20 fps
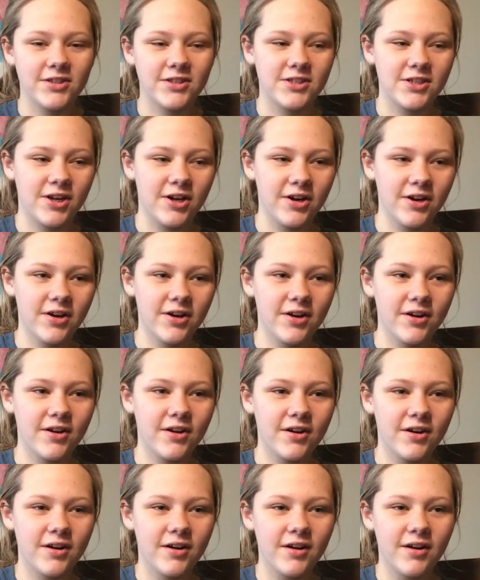the star,
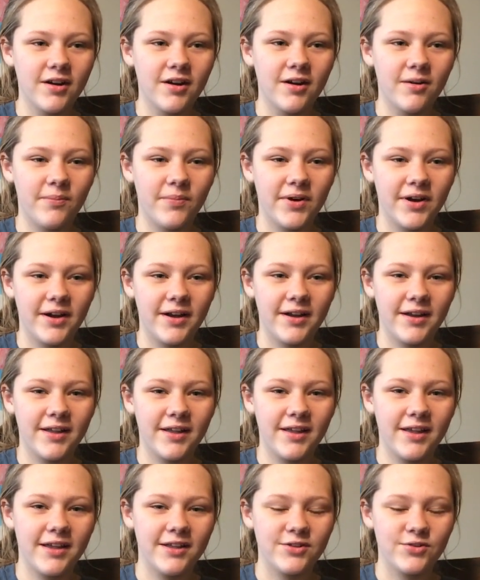but
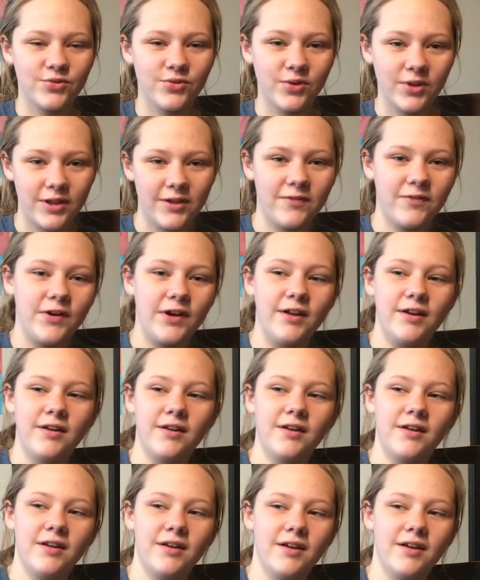it's really fun,